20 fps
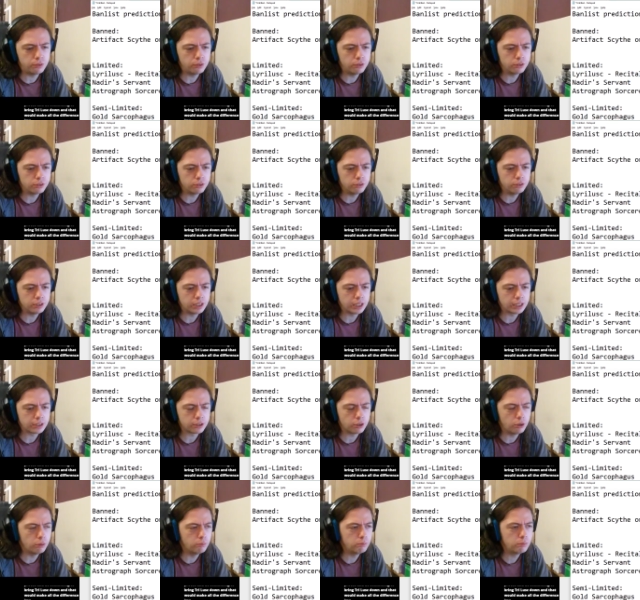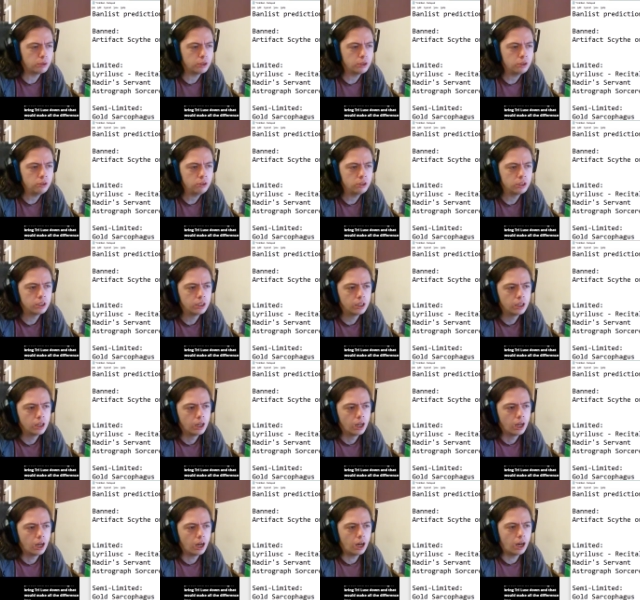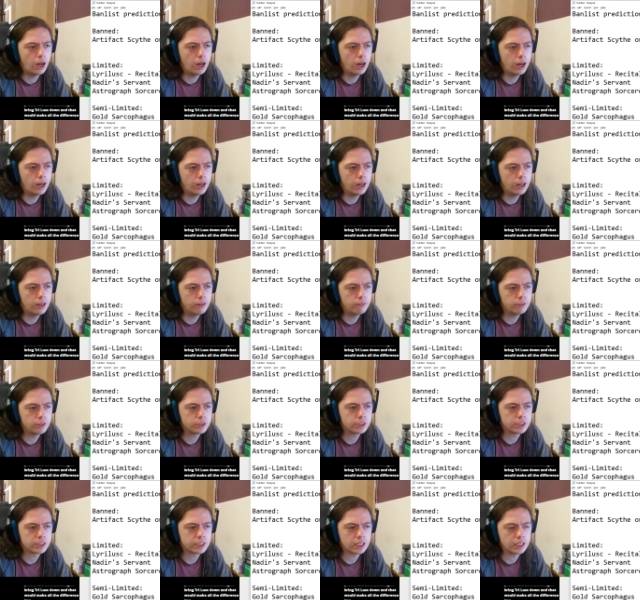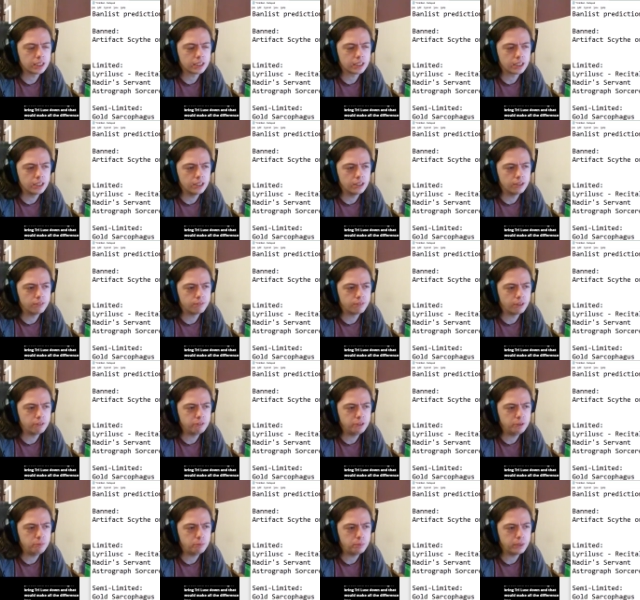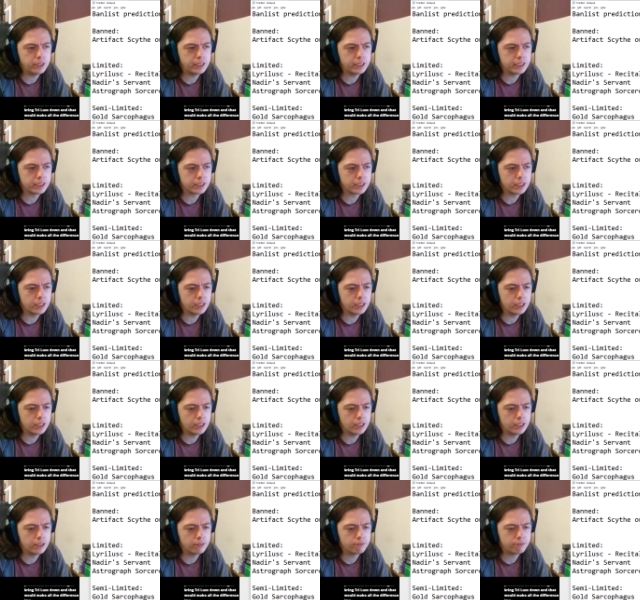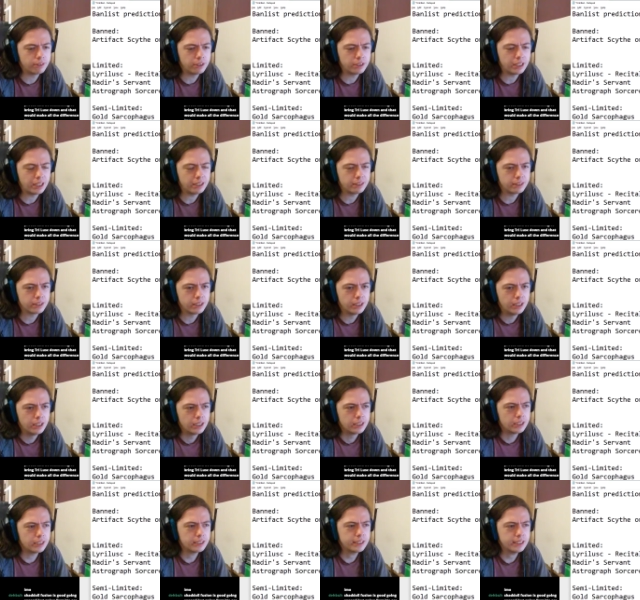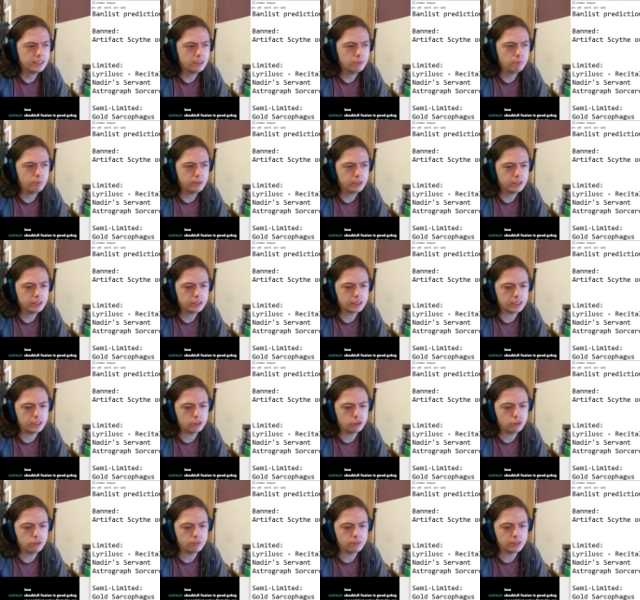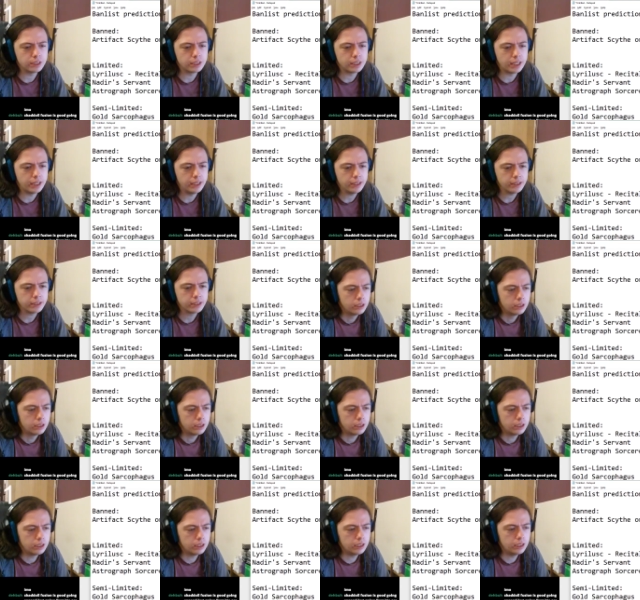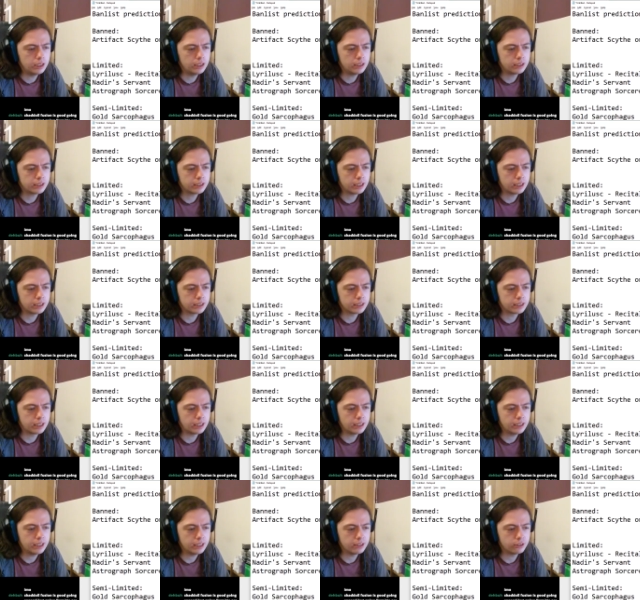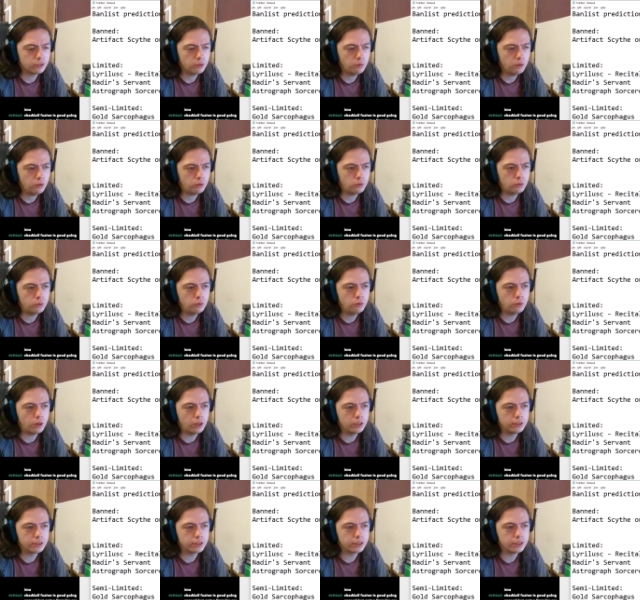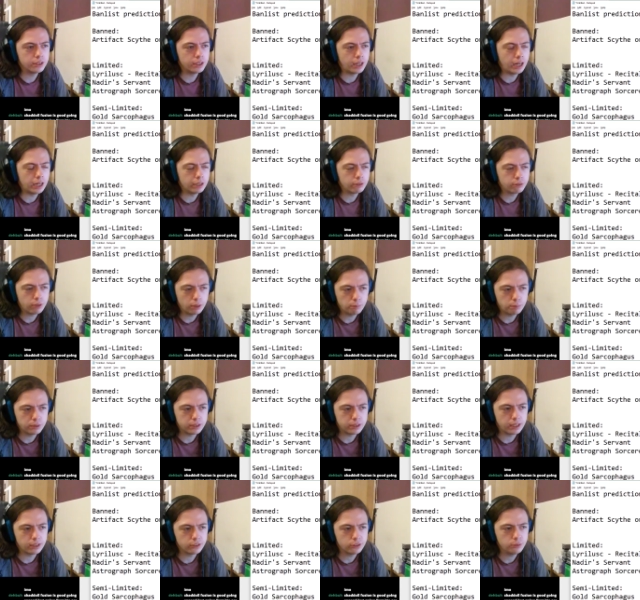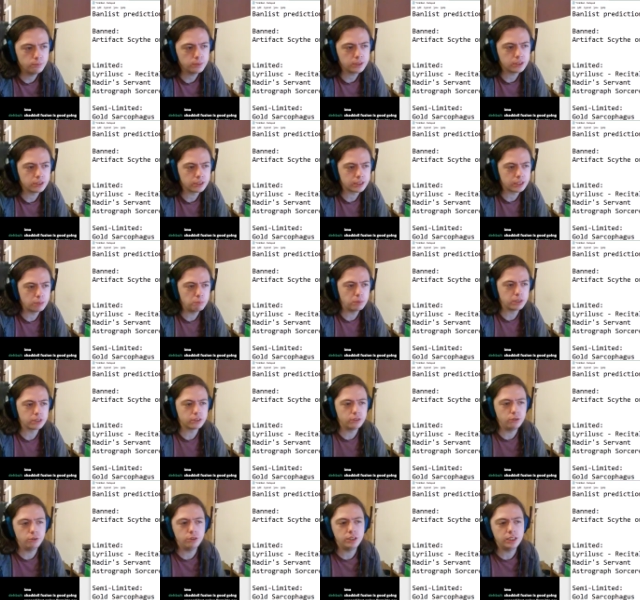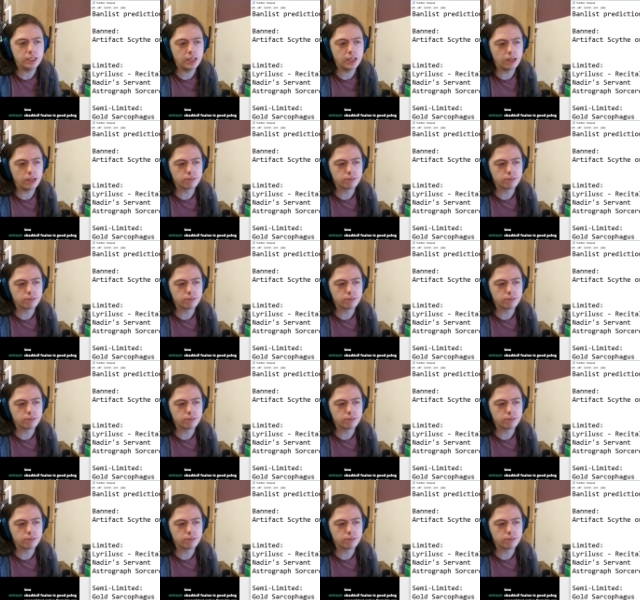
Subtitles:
doing that combo. Which is like very big. That's like the biggest issue of the deck. It is that they can do it all under hand trap protection because they make UDF.